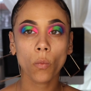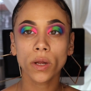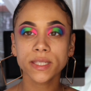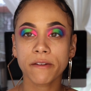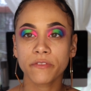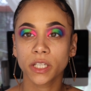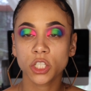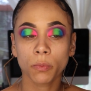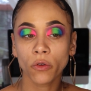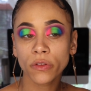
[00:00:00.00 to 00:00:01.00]
Once I
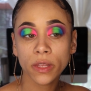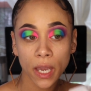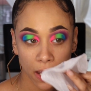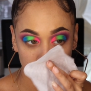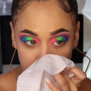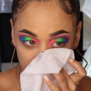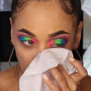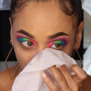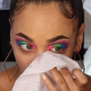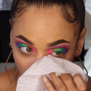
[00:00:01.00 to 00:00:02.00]
finish both of the eyes,
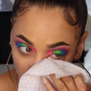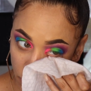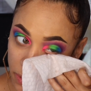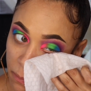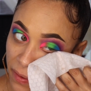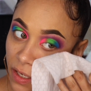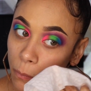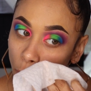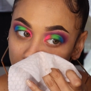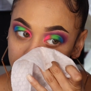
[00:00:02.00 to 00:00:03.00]
I'll go in with the
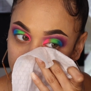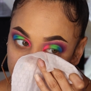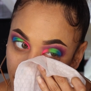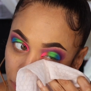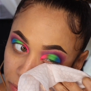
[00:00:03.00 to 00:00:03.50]
makeup wipe and I'll